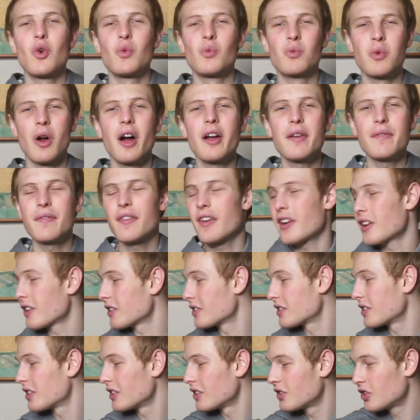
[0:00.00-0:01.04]
Right
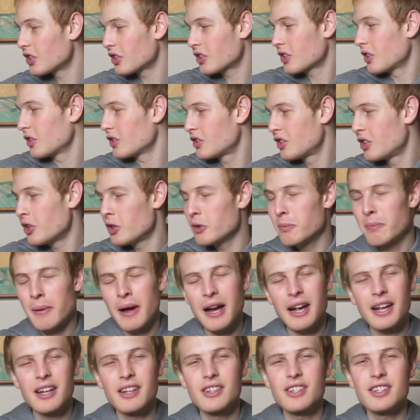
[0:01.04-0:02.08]
folks, just got 2
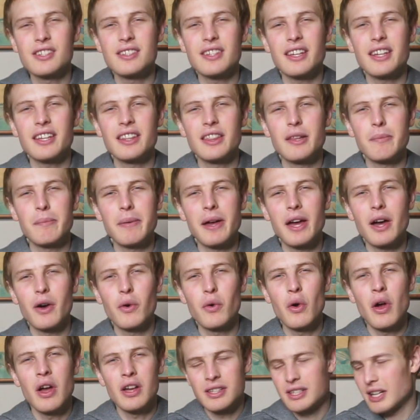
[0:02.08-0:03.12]
packages in the mail,
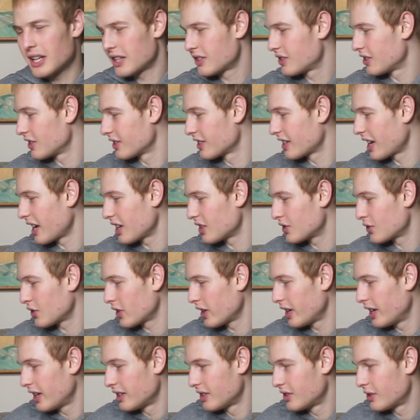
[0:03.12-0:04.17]
so let's just get
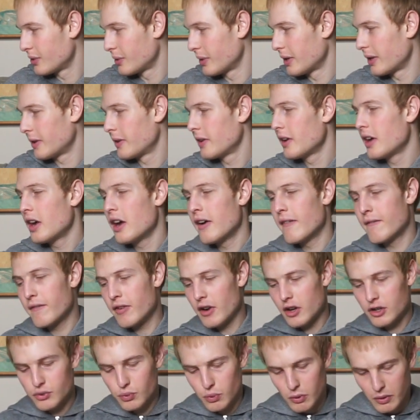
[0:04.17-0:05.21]
straight into it.
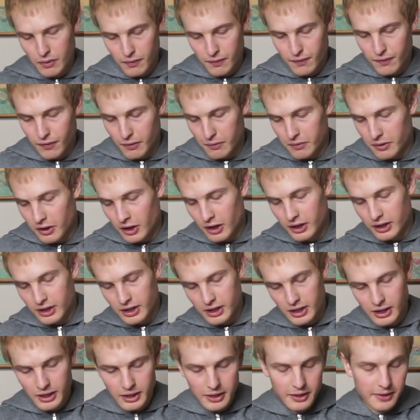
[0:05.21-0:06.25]
First one from
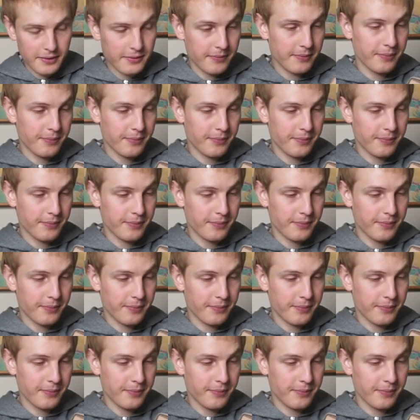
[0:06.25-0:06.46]
Nike.